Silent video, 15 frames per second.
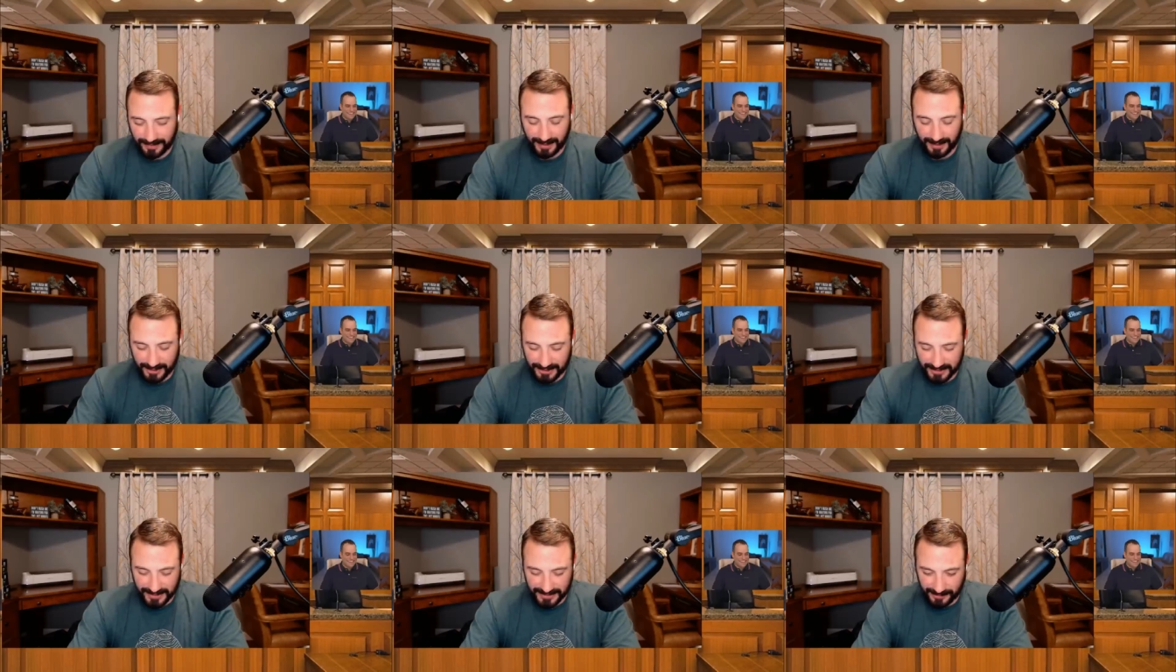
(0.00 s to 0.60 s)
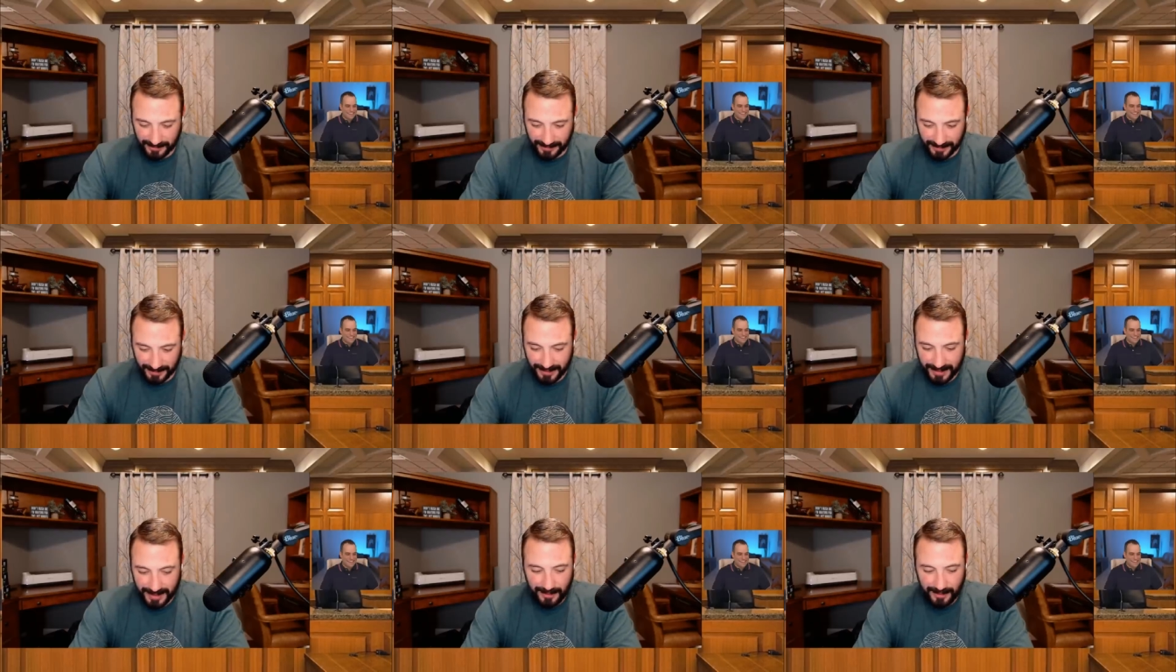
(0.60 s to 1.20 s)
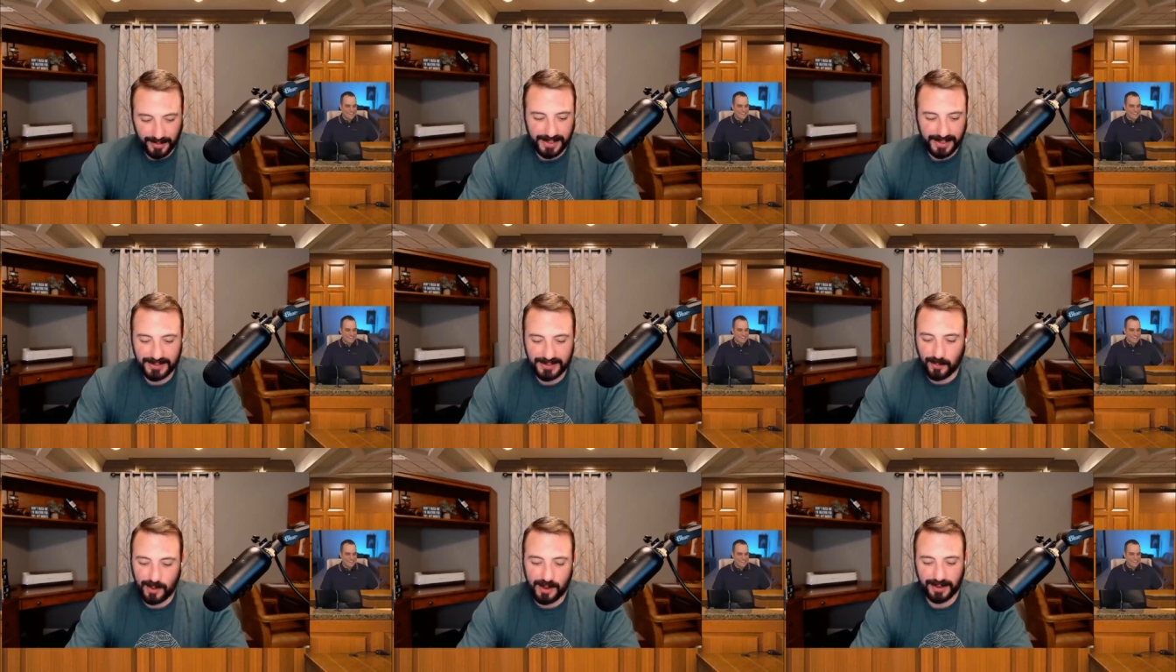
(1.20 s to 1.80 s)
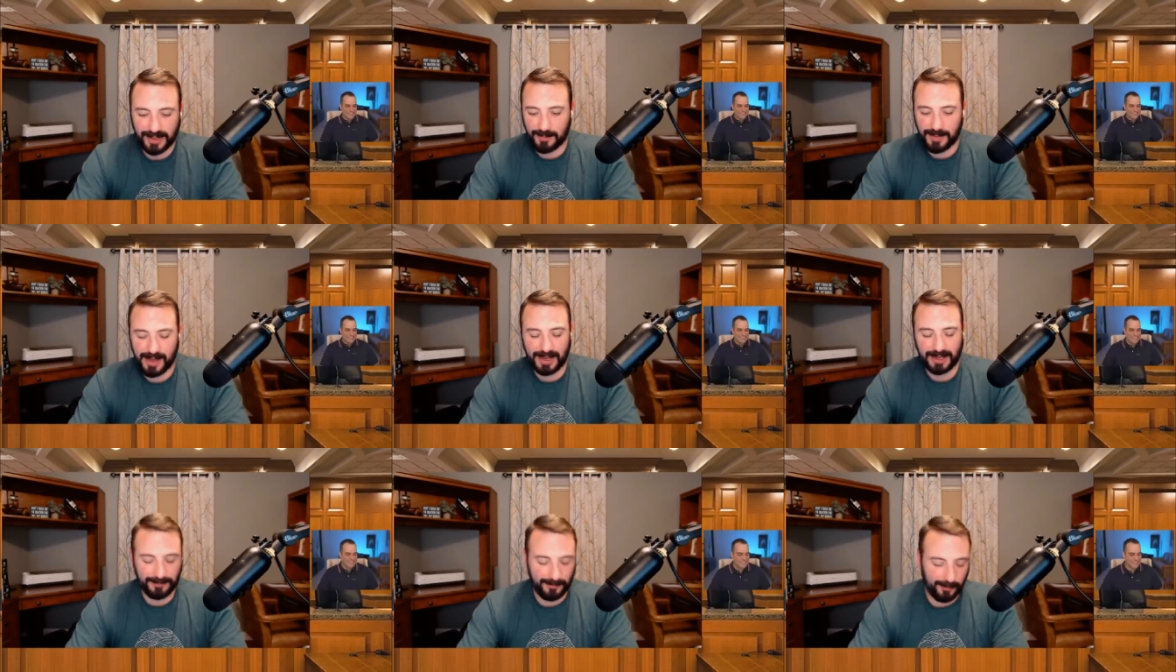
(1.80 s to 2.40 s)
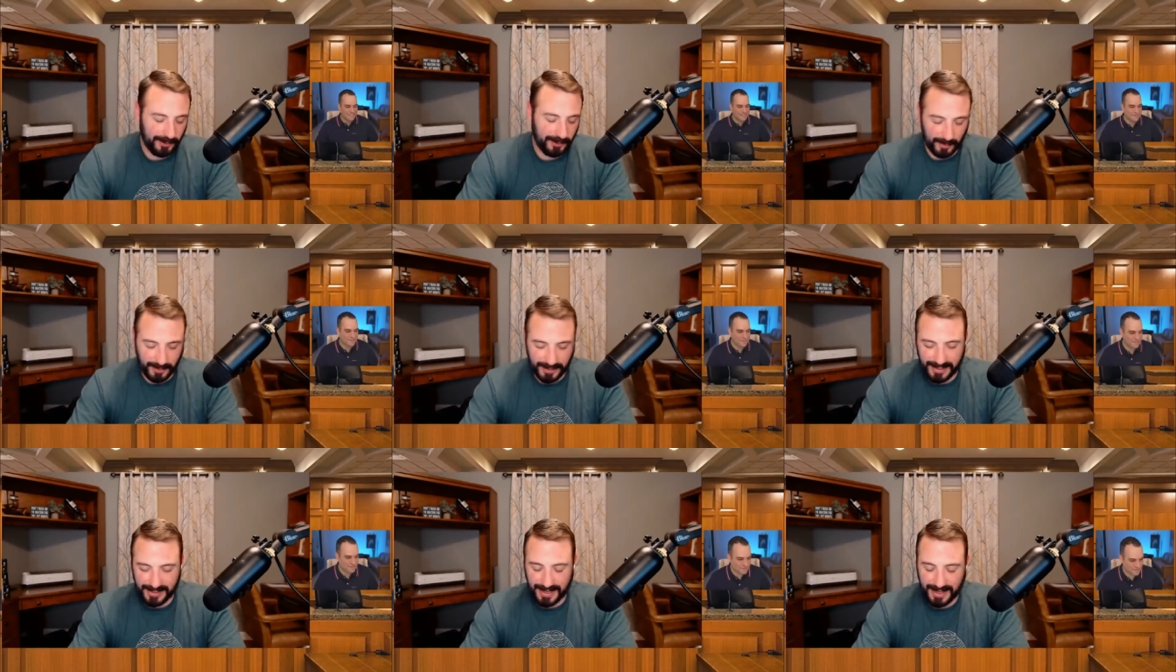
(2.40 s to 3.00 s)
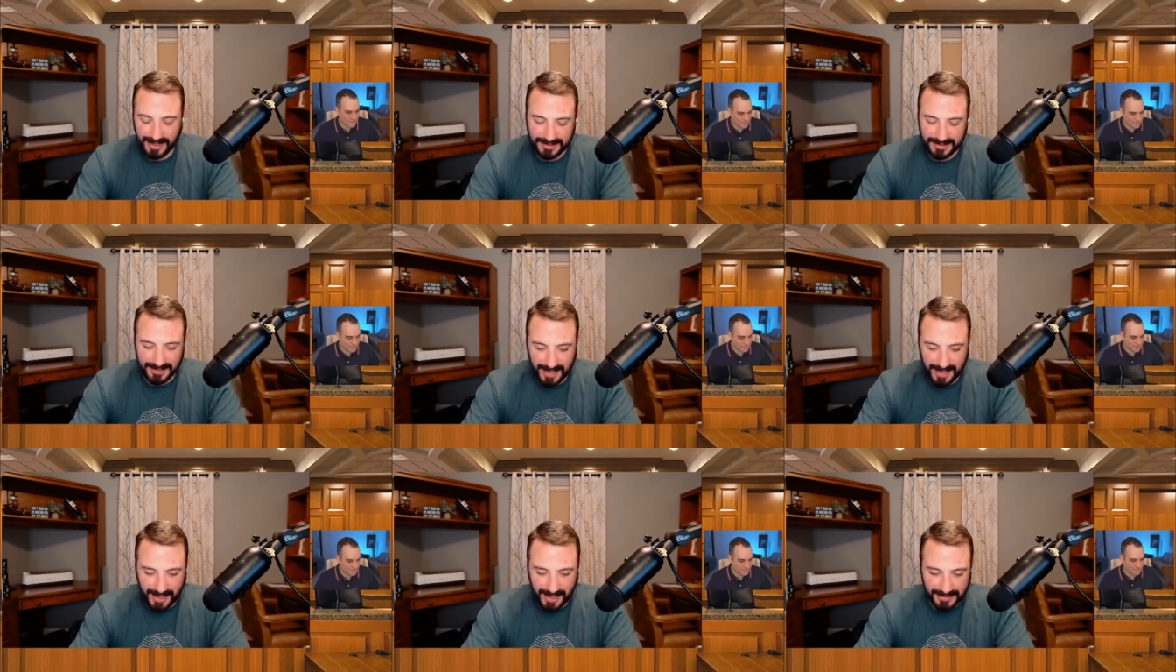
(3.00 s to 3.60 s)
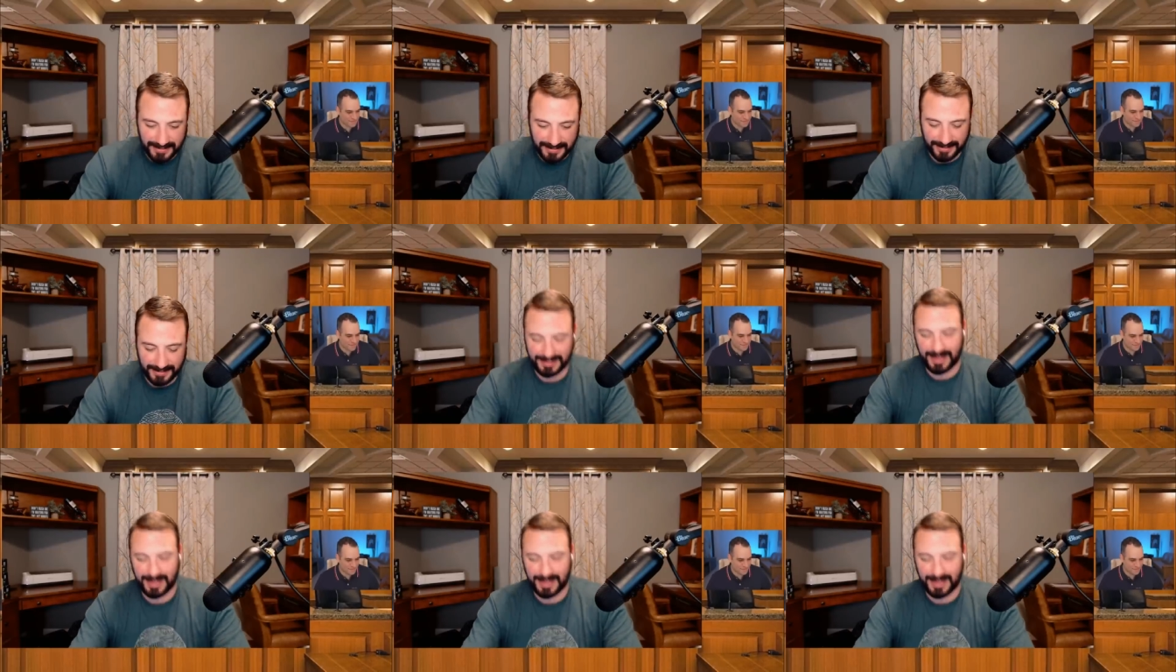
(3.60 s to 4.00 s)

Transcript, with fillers: I think I mentioned this earlier. When he's walking back and forth, and when he has his hands like